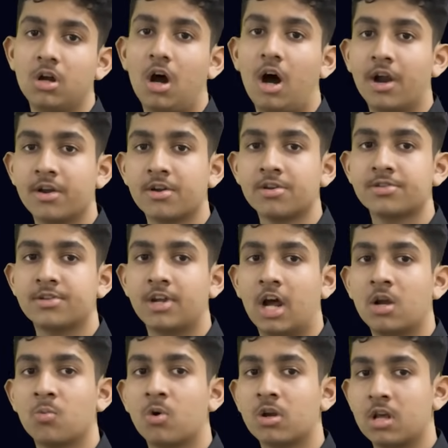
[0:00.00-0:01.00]

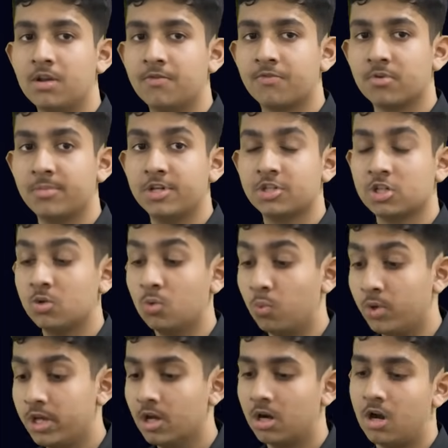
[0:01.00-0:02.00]
understand what information
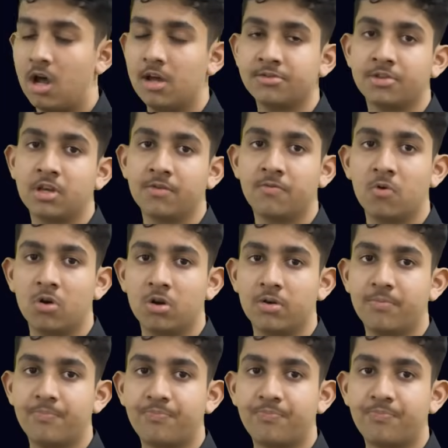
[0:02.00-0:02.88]
we are asking for.